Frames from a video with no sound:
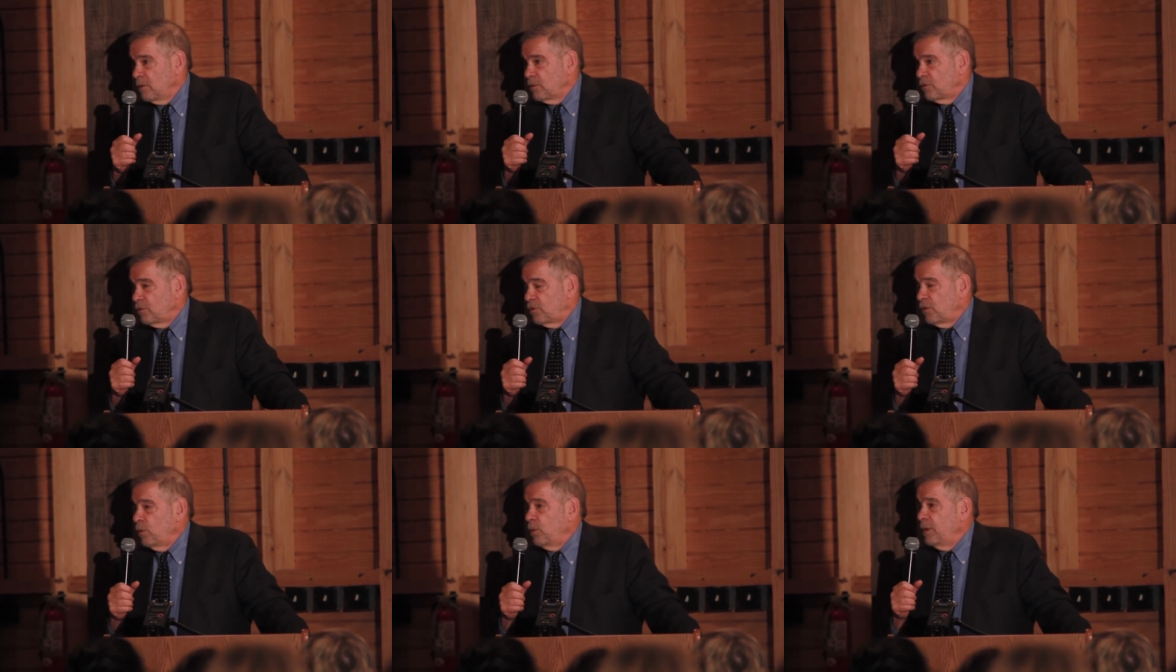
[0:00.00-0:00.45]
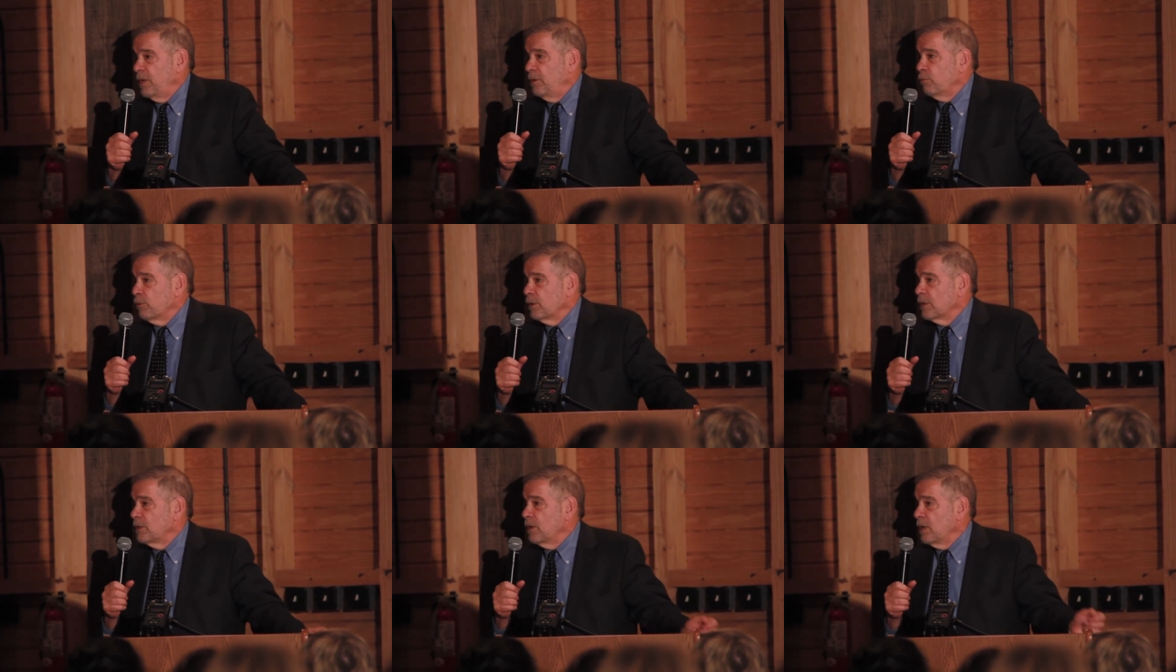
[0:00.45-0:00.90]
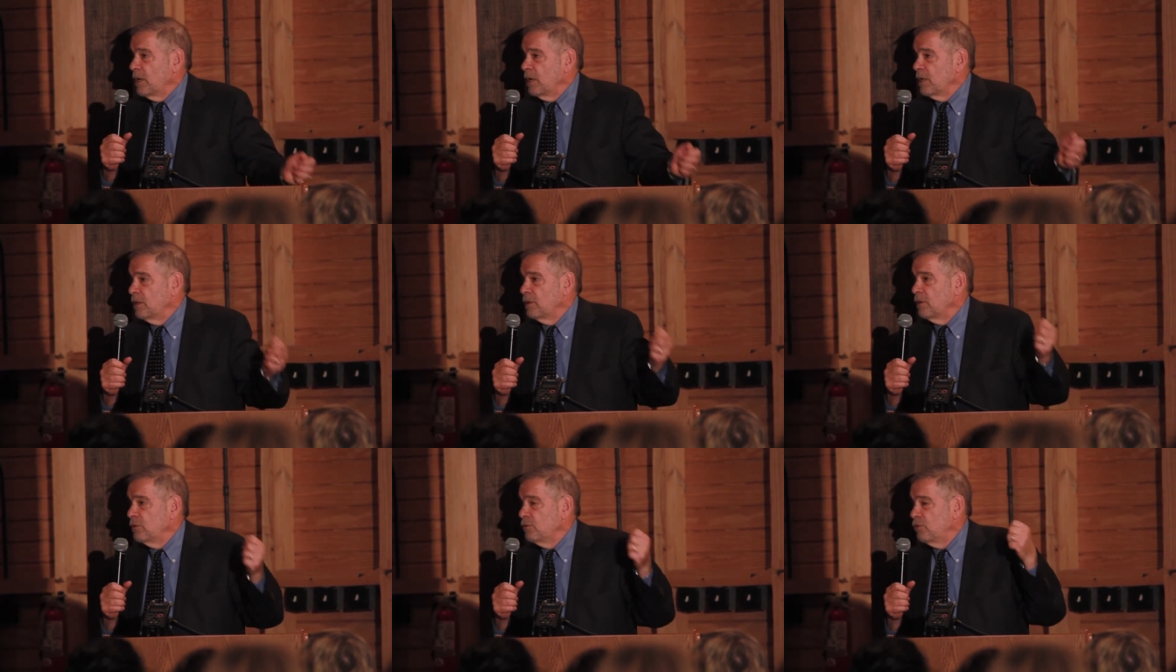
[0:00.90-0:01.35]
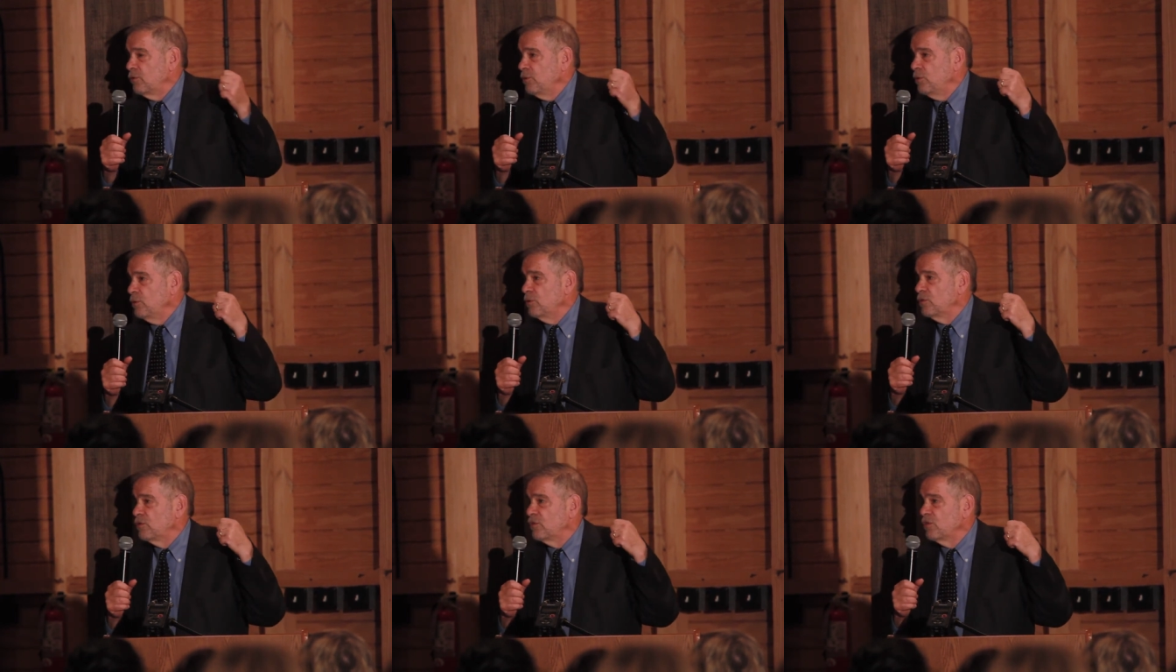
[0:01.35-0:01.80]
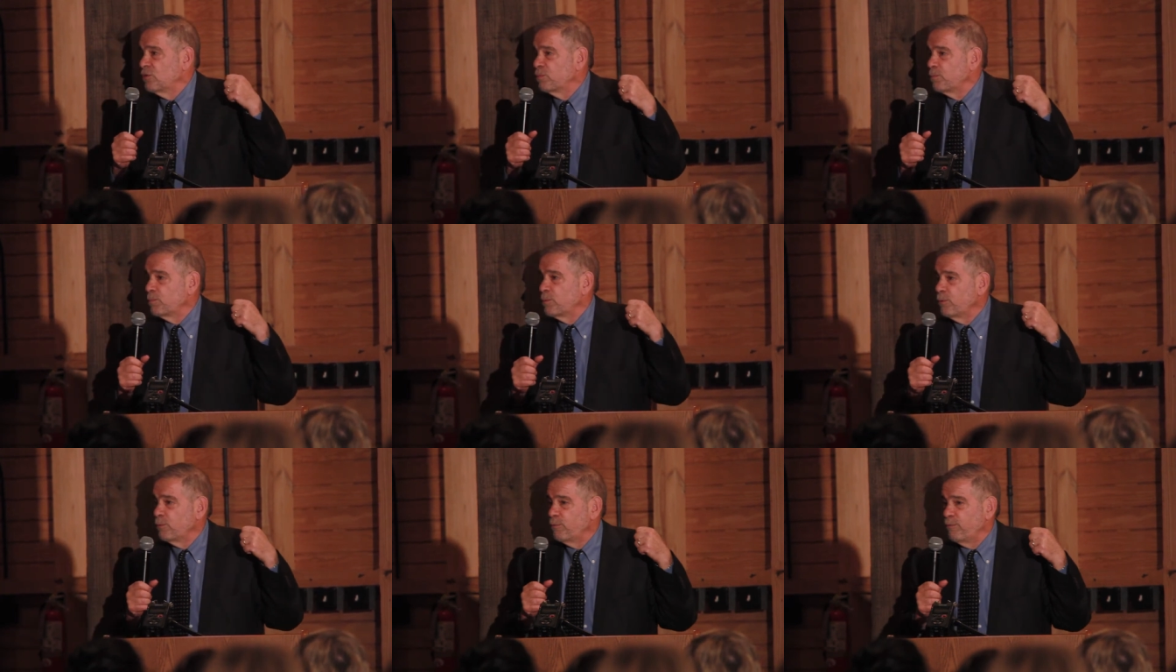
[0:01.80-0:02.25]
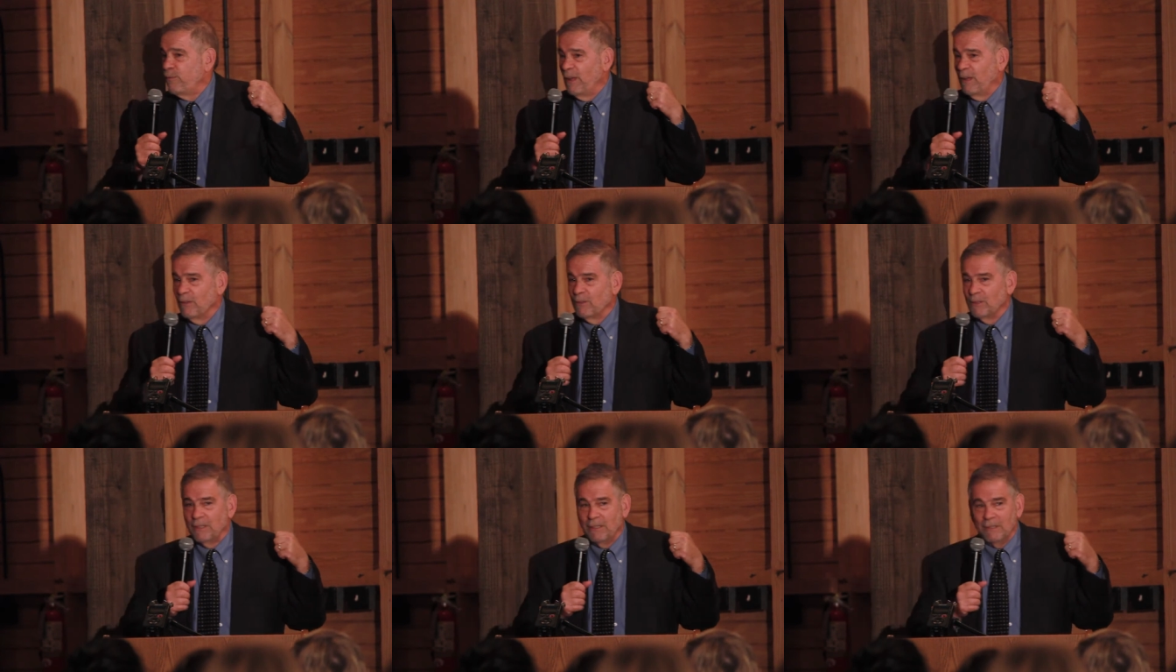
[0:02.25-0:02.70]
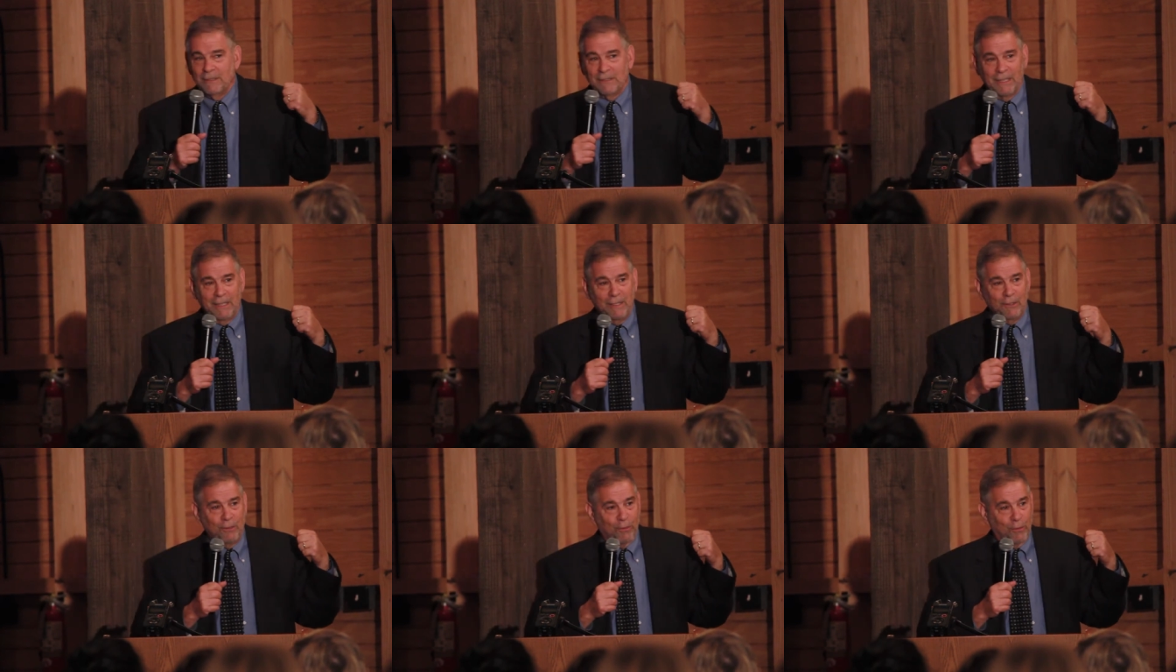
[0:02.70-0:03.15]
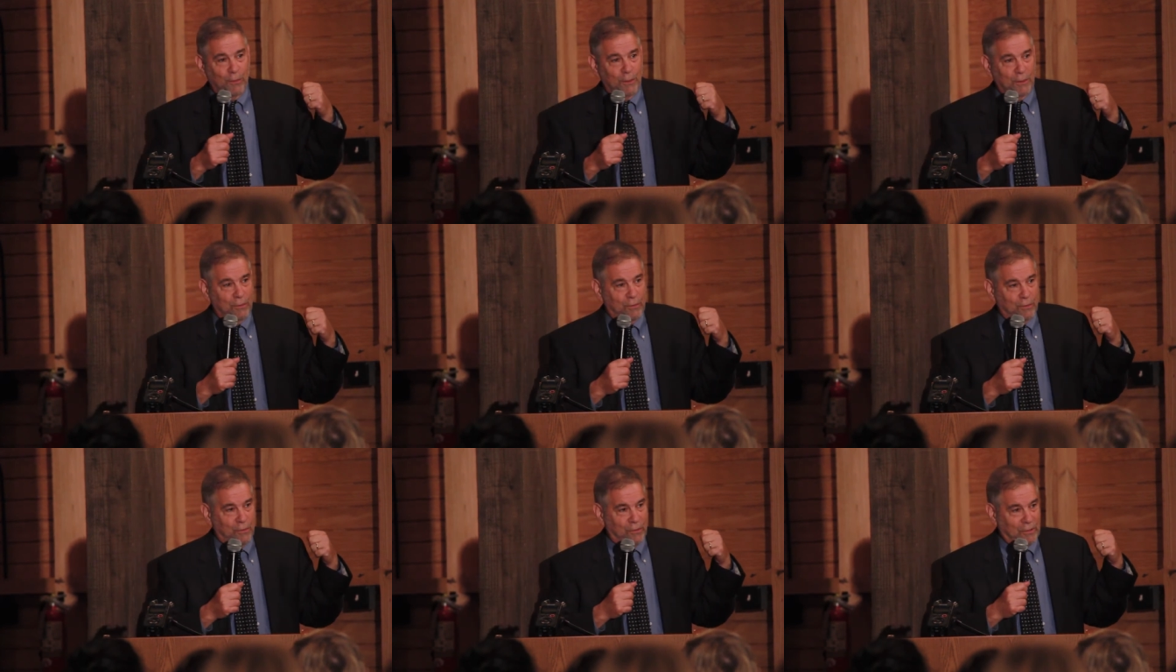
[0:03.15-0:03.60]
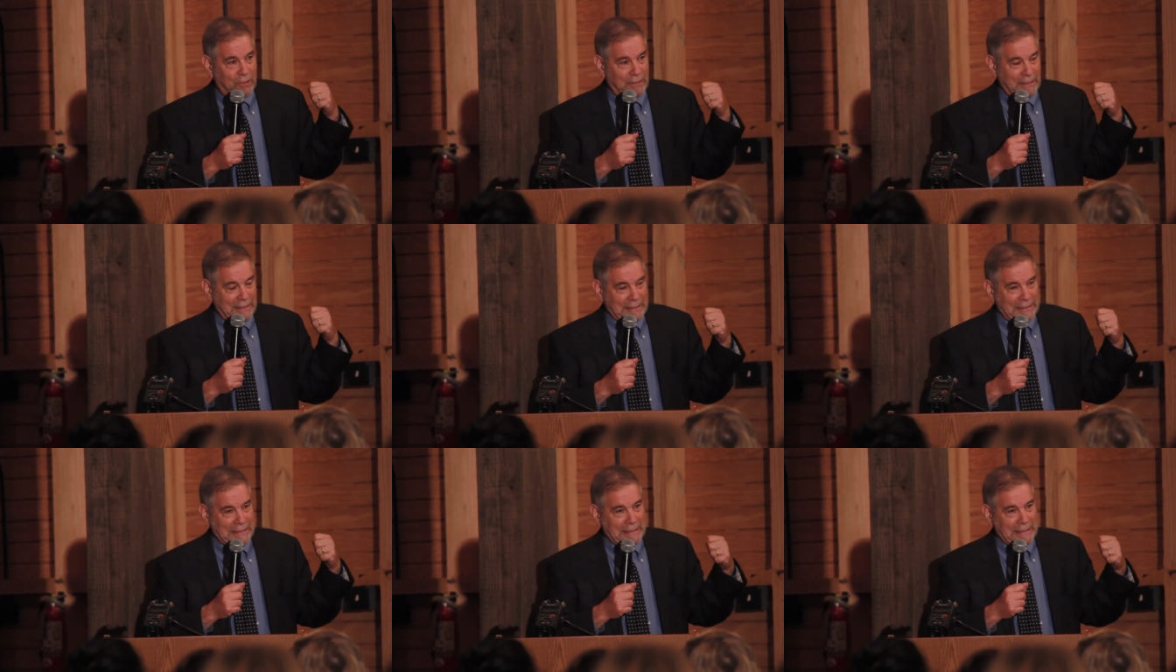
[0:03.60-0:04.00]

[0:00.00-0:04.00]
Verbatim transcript: So he regarded the Jews as profoundly dangerous